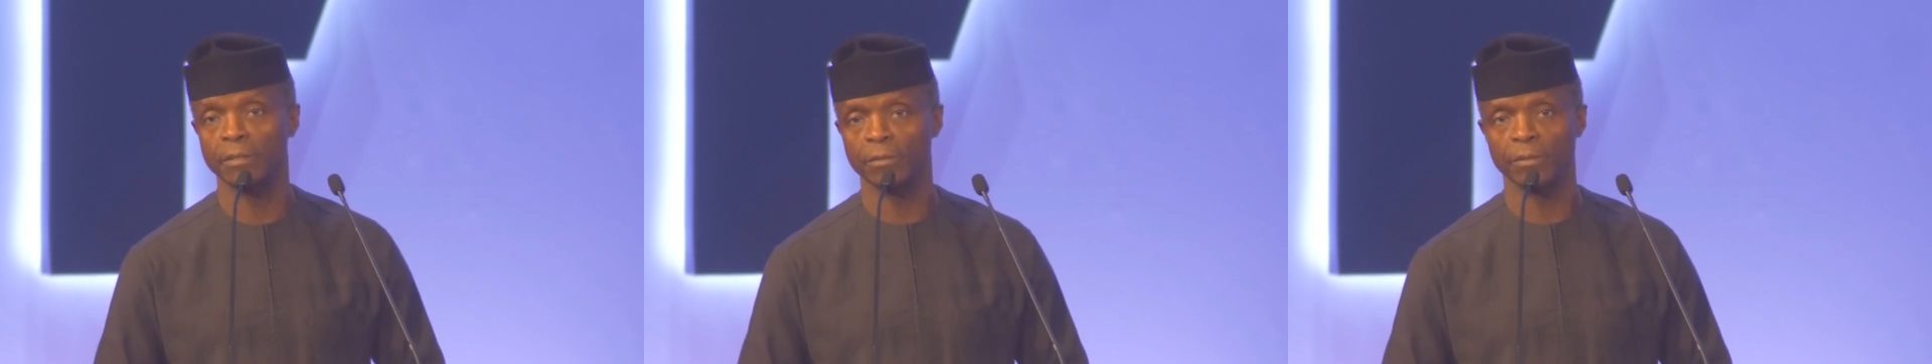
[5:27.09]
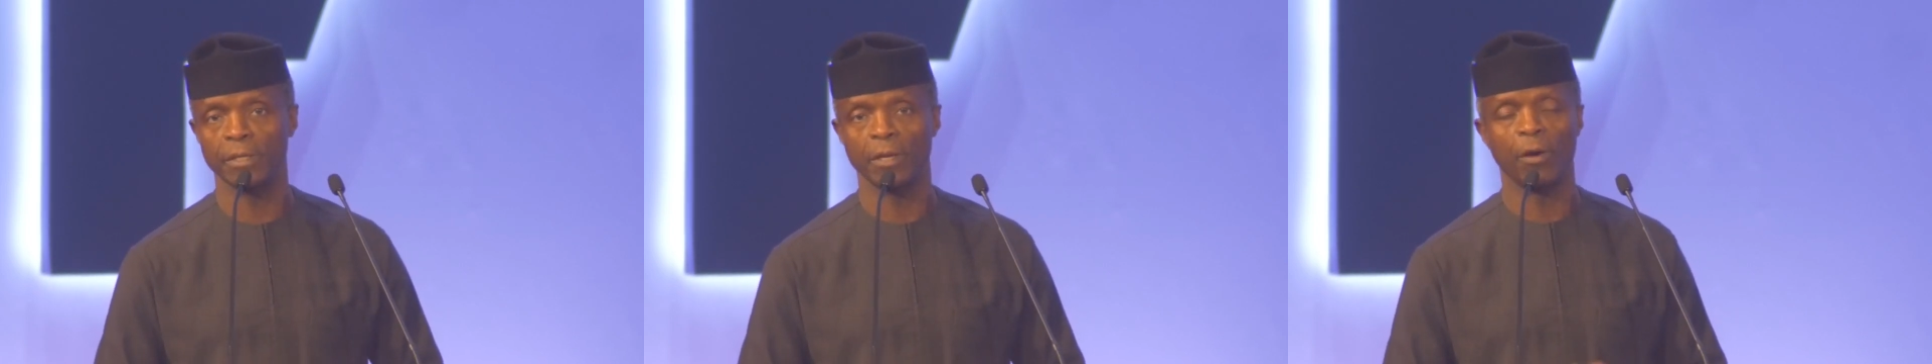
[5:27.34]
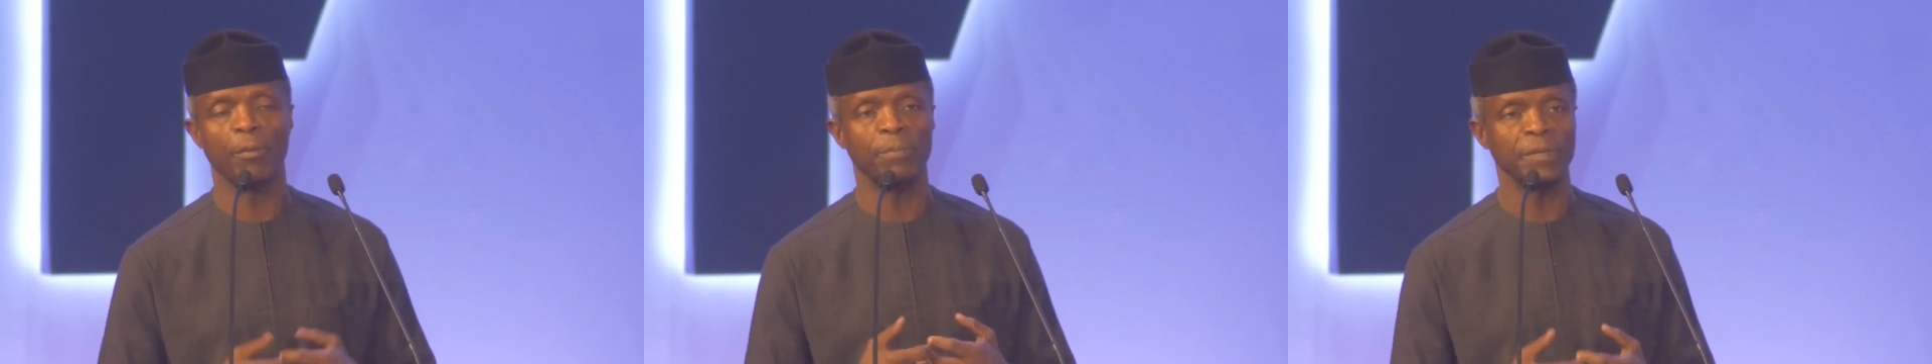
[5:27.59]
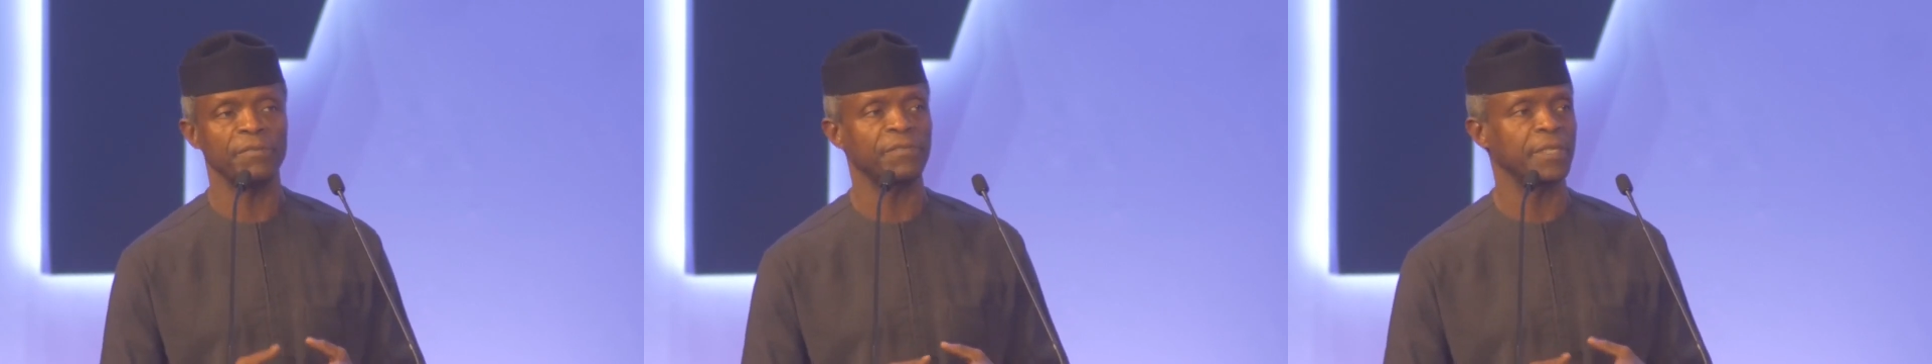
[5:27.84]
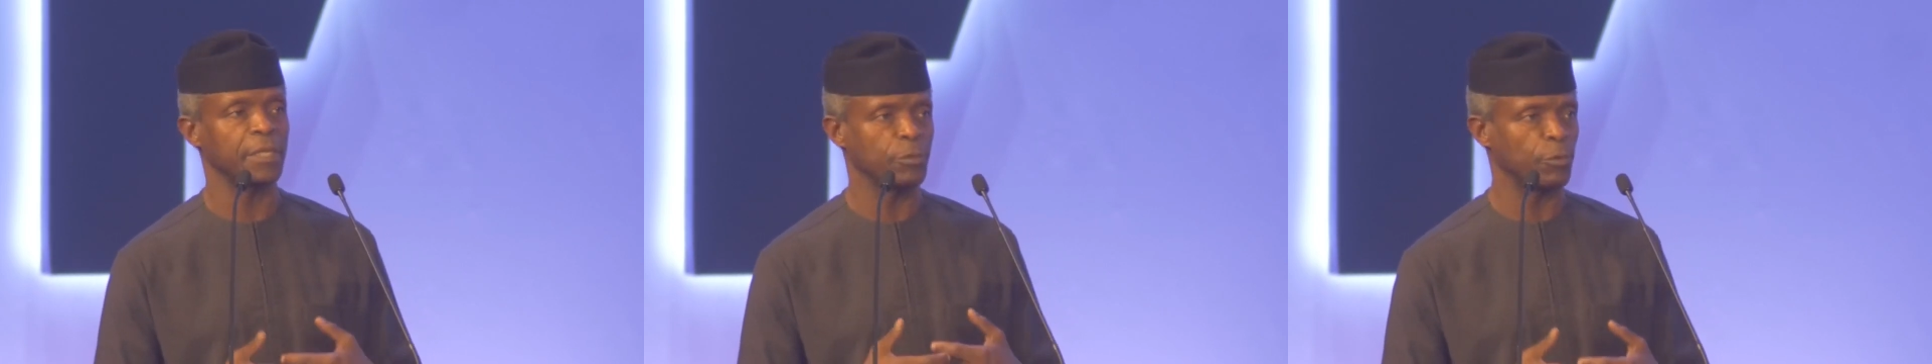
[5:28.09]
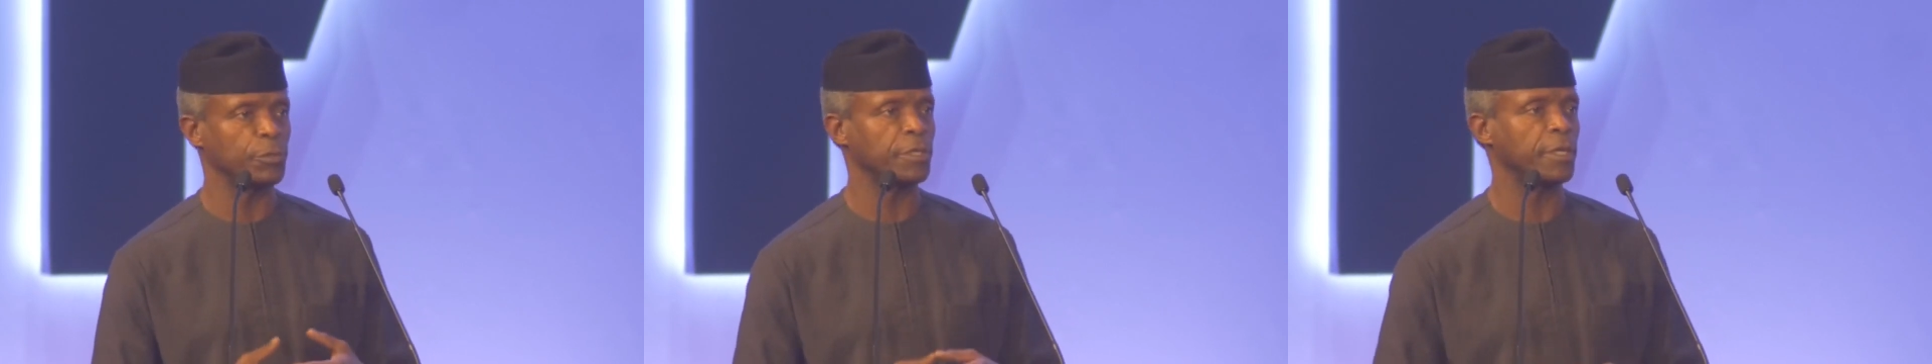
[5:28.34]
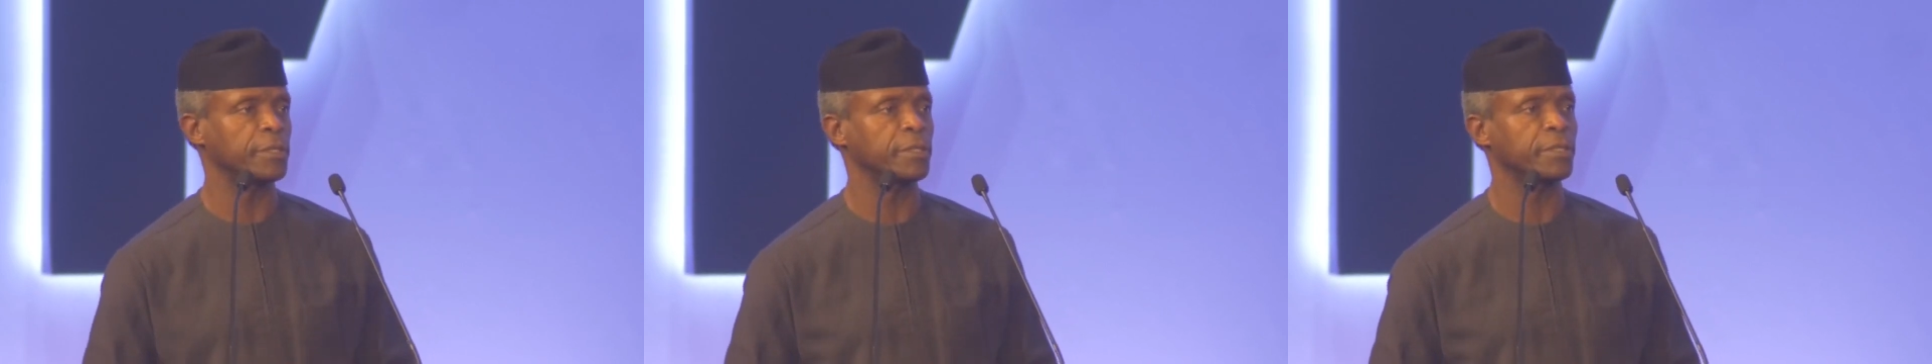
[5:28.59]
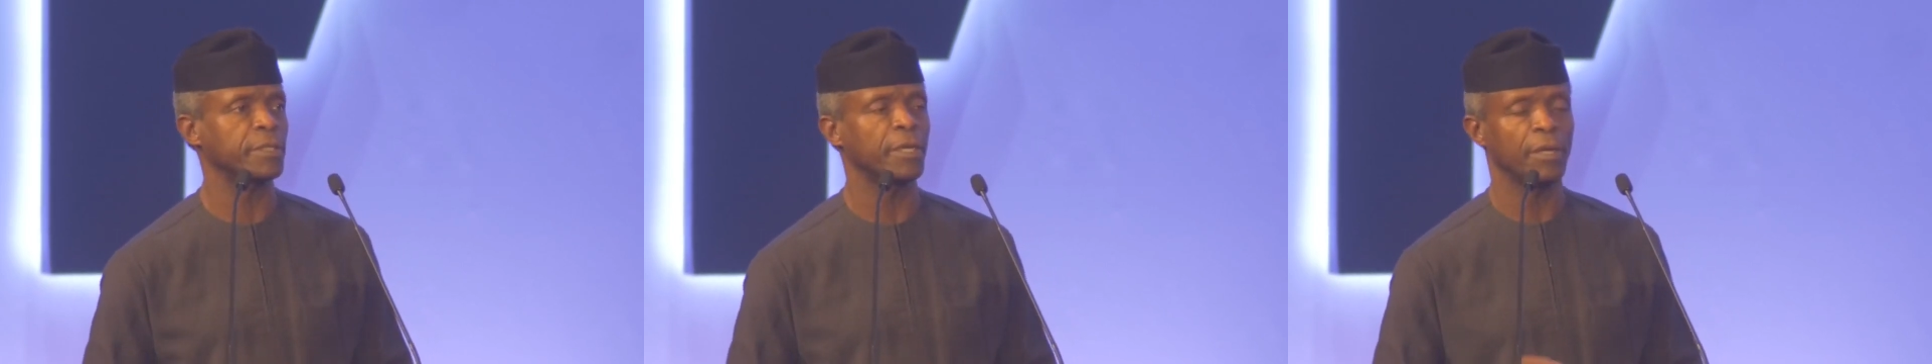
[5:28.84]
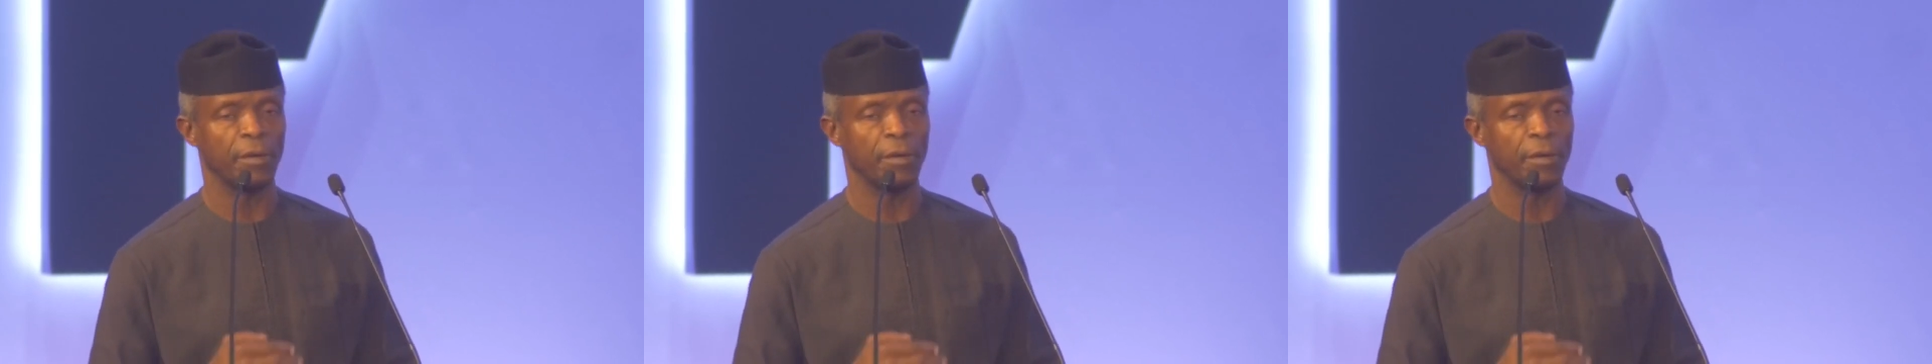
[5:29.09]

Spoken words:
to the uplifting notions